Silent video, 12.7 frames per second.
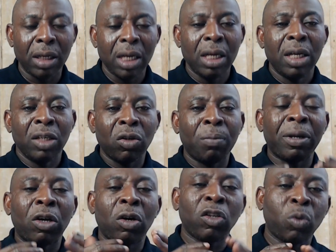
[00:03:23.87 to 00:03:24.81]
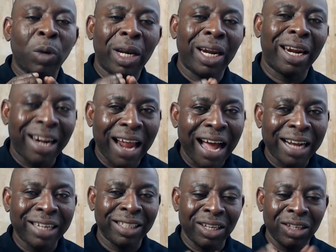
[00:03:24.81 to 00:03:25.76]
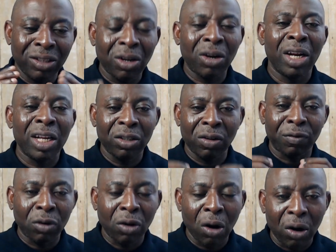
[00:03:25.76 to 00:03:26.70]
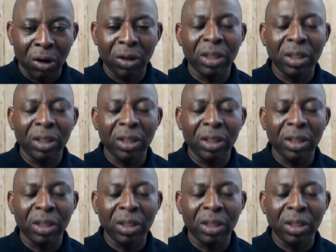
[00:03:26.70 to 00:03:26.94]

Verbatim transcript: So because we lack the knowledge of God,